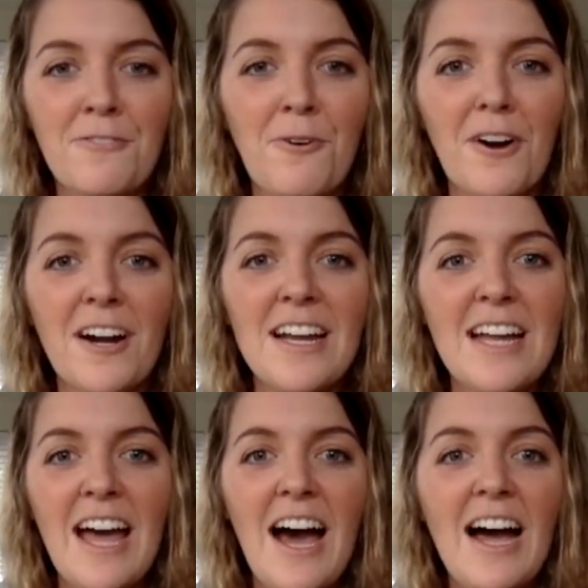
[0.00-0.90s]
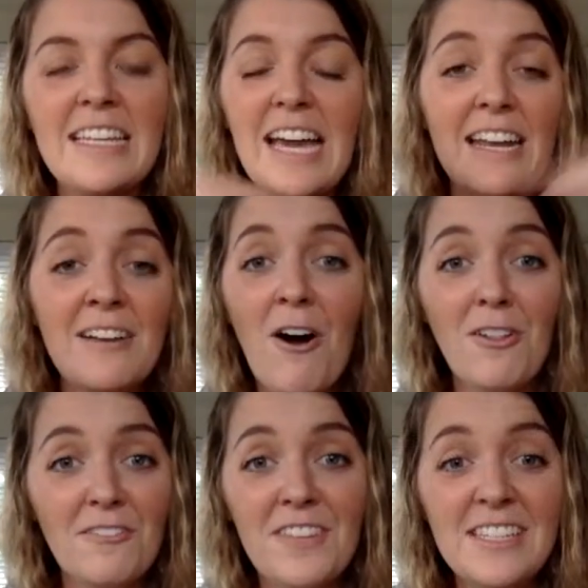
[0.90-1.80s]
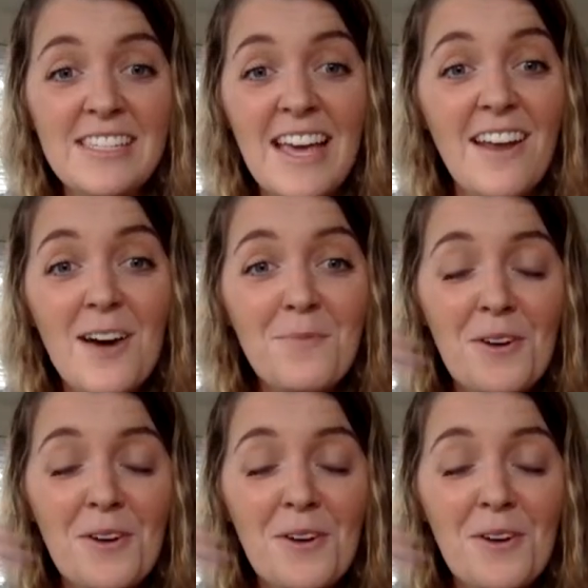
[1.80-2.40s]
for getting all of this set up.